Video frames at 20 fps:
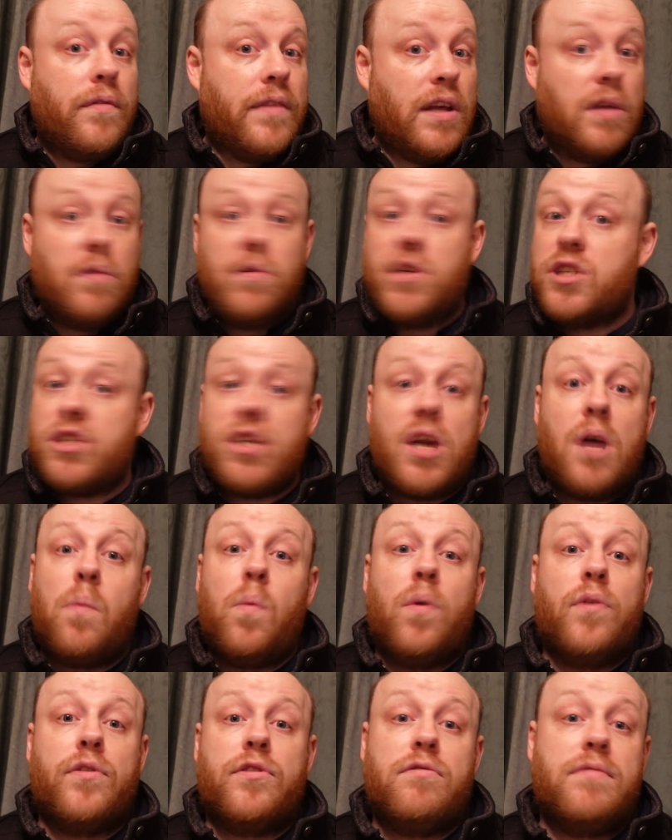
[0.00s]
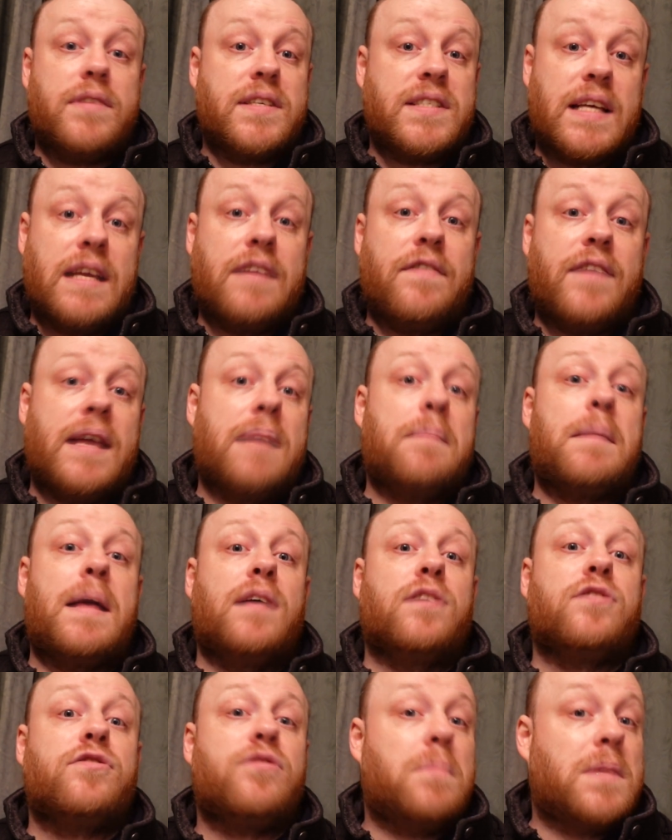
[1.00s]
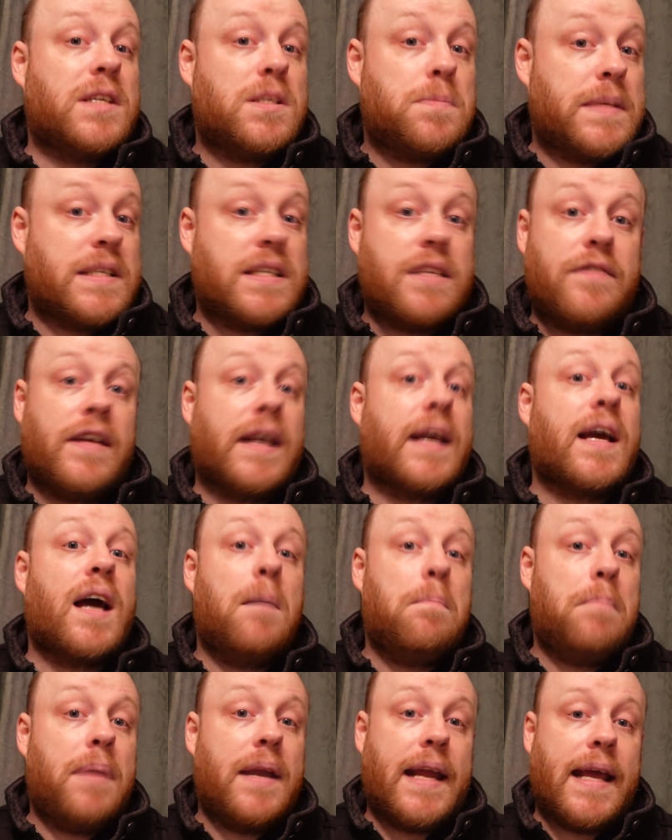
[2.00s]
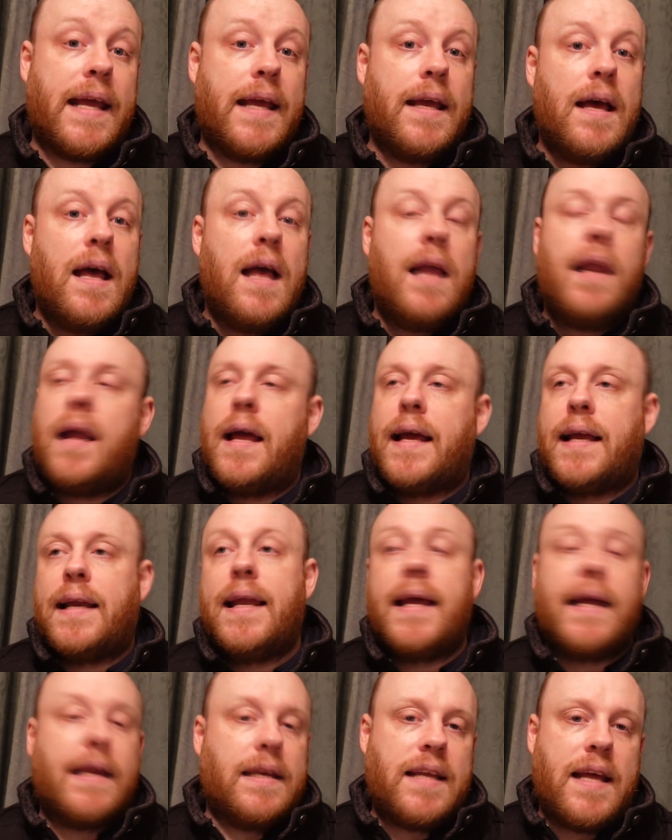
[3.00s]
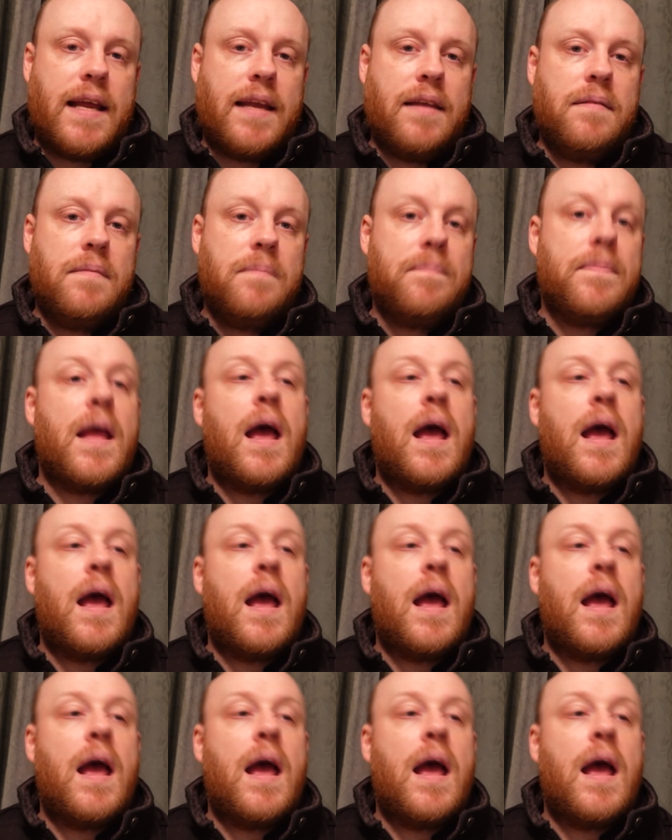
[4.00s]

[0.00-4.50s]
you just don't want to receive emails from a specific company like LinkedIn,